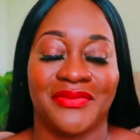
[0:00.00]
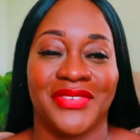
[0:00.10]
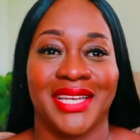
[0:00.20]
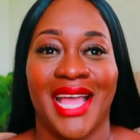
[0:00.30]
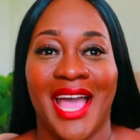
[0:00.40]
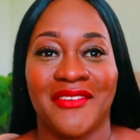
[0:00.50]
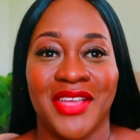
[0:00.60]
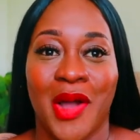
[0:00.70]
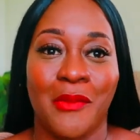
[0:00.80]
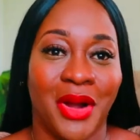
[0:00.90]
to have
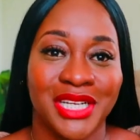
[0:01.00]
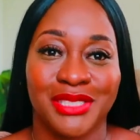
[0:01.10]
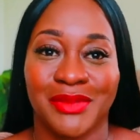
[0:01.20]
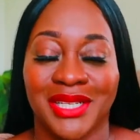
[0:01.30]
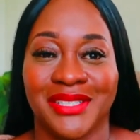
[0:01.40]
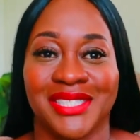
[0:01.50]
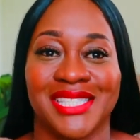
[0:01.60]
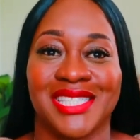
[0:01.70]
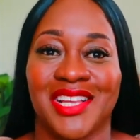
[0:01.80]
y'all marshmallows and